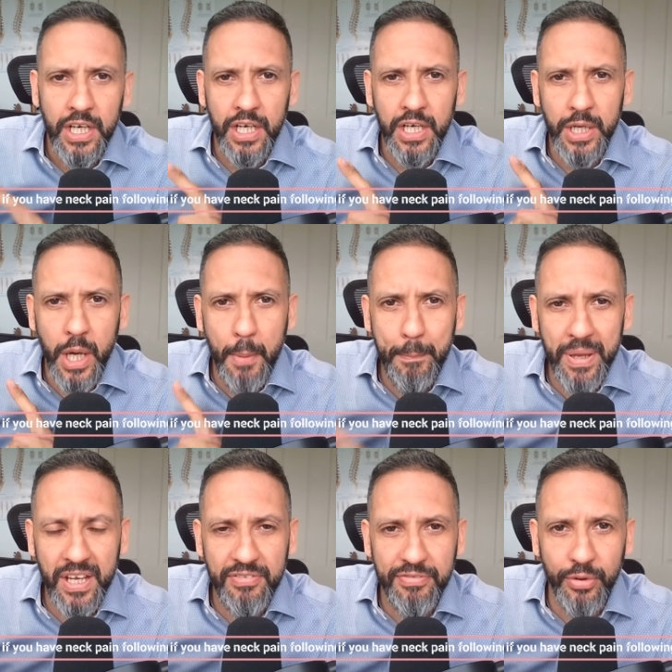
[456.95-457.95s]
a
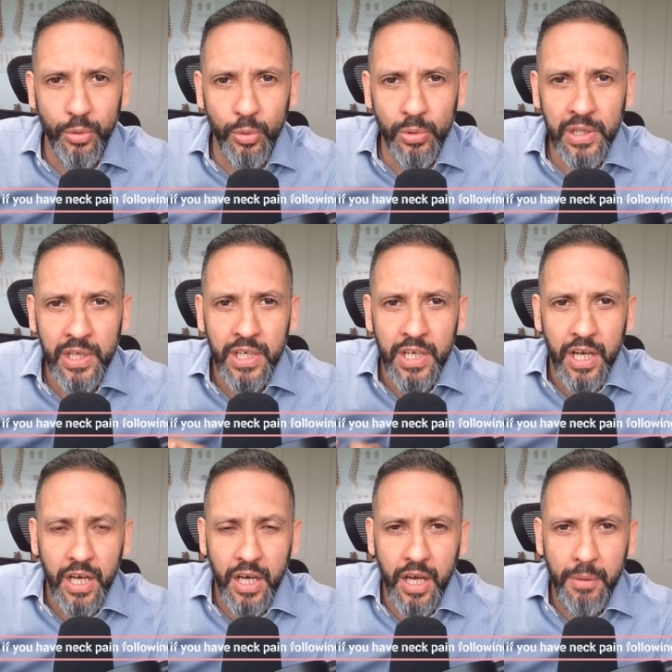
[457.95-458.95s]
big fall,
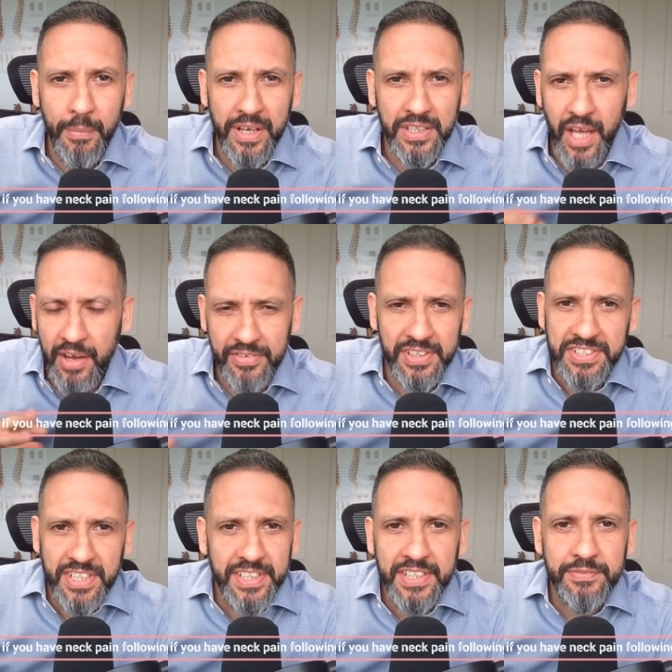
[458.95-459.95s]
and you haven't
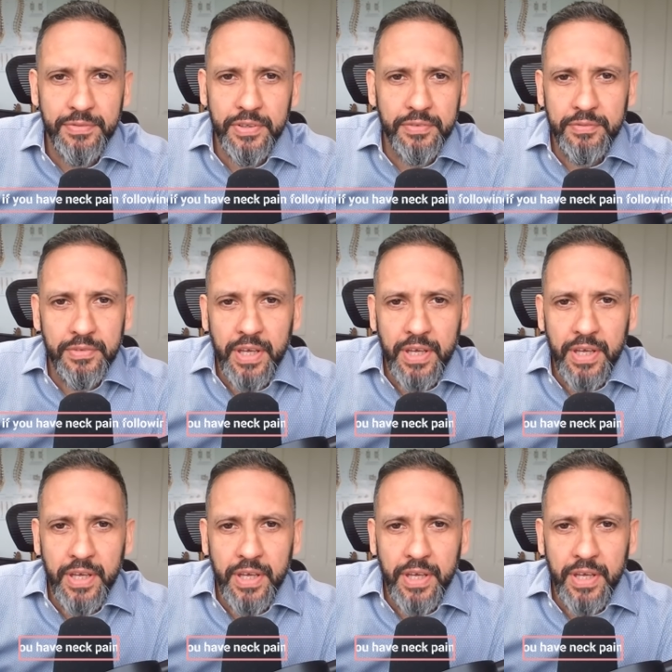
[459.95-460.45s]
attended for